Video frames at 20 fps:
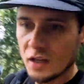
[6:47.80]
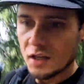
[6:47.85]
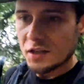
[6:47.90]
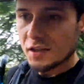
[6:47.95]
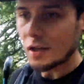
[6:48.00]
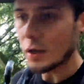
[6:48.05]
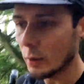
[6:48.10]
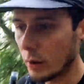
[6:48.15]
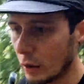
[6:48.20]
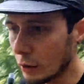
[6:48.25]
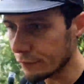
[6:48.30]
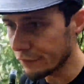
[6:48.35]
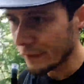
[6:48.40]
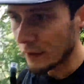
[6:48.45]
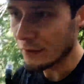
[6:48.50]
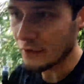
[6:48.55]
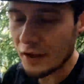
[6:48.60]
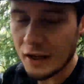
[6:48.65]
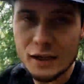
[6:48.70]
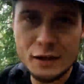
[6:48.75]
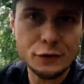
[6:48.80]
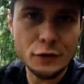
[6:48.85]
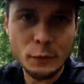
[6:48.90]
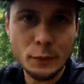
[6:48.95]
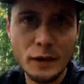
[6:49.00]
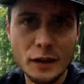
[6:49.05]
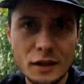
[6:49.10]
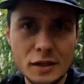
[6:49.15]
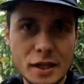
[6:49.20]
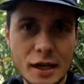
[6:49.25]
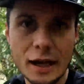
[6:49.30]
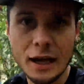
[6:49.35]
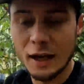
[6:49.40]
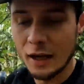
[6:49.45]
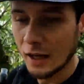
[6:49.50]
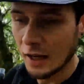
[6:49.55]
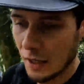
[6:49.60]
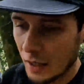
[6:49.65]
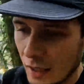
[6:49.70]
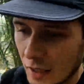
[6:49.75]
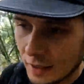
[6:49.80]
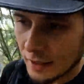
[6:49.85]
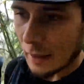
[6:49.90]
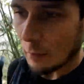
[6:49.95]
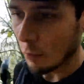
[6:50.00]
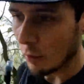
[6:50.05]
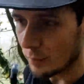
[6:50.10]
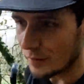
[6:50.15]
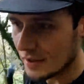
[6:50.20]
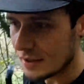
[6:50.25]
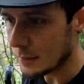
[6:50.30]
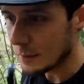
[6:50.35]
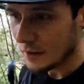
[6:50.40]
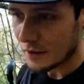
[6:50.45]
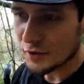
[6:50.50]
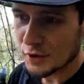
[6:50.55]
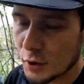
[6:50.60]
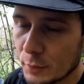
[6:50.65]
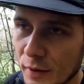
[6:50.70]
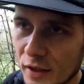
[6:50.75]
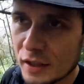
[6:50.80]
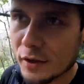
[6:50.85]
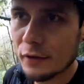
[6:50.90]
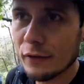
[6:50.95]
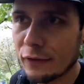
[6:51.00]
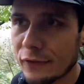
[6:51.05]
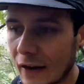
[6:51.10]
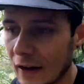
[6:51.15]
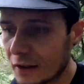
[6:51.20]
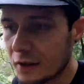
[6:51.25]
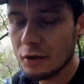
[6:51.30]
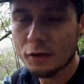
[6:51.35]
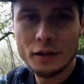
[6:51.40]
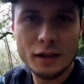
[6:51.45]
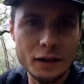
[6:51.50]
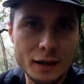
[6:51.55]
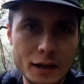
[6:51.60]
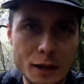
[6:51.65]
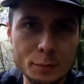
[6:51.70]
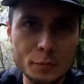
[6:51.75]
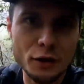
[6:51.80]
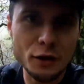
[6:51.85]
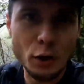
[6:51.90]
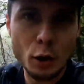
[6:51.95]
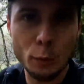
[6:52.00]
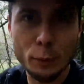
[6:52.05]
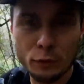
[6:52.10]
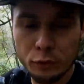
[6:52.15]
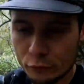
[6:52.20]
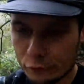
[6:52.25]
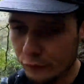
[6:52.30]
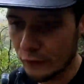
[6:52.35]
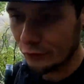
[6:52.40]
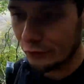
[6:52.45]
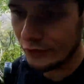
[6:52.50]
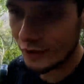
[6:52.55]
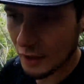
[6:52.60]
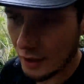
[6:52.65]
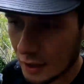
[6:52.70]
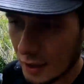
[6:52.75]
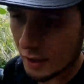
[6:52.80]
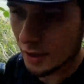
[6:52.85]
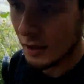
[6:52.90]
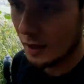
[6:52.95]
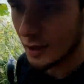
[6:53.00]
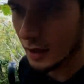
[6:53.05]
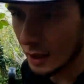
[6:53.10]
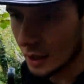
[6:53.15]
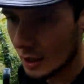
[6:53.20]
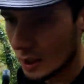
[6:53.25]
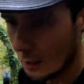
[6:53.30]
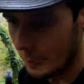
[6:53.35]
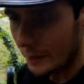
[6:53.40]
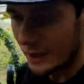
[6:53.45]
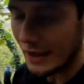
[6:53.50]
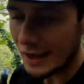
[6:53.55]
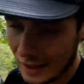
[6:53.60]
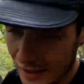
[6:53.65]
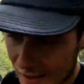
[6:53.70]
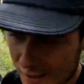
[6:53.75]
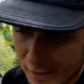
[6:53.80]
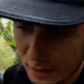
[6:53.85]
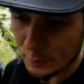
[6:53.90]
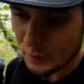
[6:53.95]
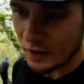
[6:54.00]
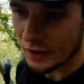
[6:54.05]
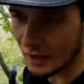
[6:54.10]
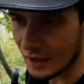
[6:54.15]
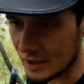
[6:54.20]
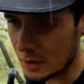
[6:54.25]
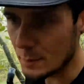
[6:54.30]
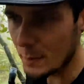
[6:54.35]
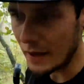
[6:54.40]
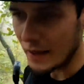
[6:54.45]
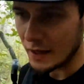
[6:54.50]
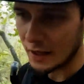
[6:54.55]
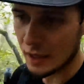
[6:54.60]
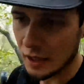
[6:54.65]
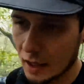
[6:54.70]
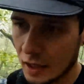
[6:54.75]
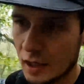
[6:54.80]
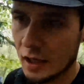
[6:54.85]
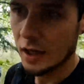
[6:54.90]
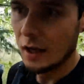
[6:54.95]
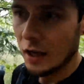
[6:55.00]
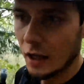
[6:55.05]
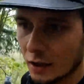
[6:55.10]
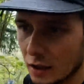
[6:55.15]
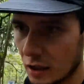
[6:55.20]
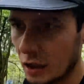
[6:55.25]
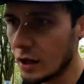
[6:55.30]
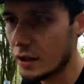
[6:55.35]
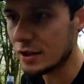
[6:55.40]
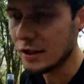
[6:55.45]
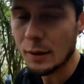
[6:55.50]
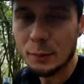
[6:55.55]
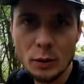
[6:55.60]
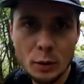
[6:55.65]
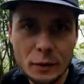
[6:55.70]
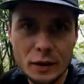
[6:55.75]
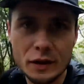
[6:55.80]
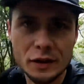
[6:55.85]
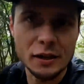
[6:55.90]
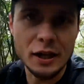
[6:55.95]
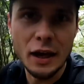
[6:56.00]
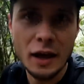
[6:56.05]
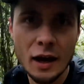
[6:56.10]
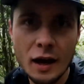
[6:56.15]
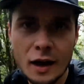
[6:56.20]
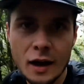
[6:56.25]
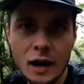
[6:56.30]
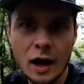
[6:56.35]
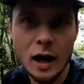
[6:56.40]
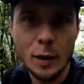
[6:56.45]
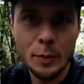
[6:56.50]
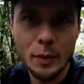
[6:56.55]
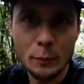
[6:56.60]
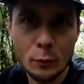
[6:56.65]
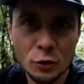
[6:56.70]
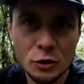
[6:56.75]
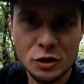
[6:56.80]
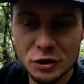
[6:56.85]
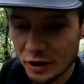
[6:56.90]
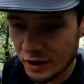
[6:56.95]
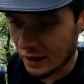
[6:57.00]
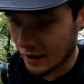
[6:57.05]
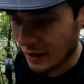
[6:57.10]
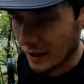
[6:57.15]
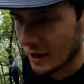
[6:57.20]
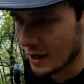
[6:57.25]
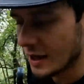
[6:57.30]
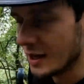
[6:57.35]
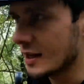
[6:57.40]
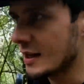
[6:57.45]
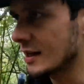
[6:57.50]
So hopefully over the next few weeks that won't be something that's too much of a factor in the lead up to the Copthorne 50. But yeah, it is something that has made the last couple of weeks a bit more tricky.